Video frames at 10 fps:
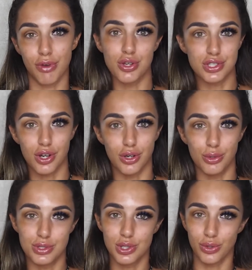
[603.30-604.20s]
rose
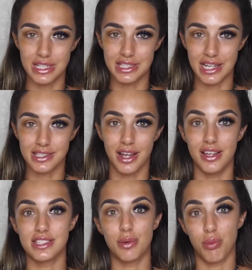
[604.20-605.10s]
golds, all these nice
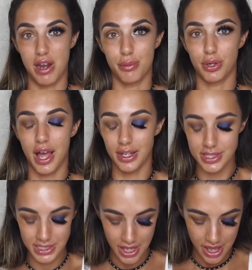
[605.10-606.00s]
colours and wearable
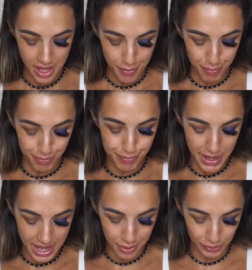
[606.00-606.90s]
colours.
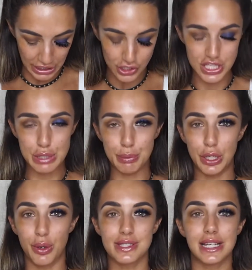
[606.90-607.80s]
But when I looked at the
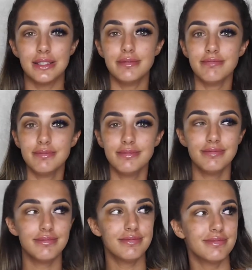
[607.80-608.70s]
blue, I was like,
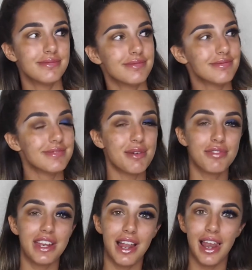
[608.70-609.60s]
I'm
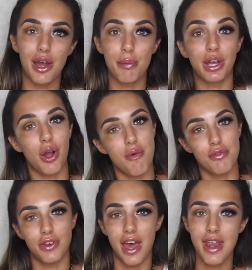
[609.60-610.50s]
feeling a little bit
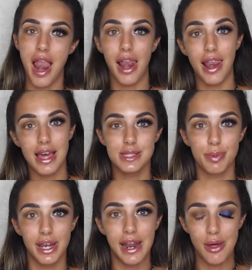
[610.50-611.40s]
confident. Let's
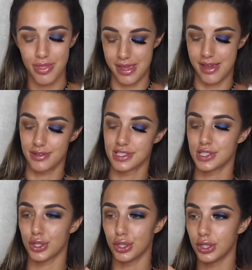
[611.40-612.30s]
put it out there.
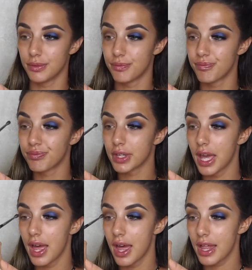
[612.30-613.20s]
So
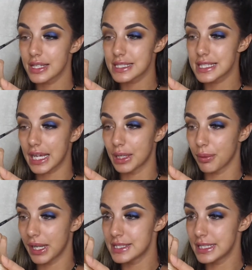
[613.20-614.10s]
That's exactly
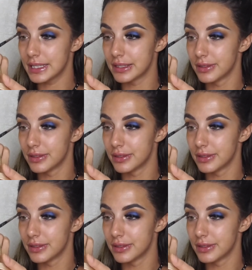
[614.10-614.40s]
what I did.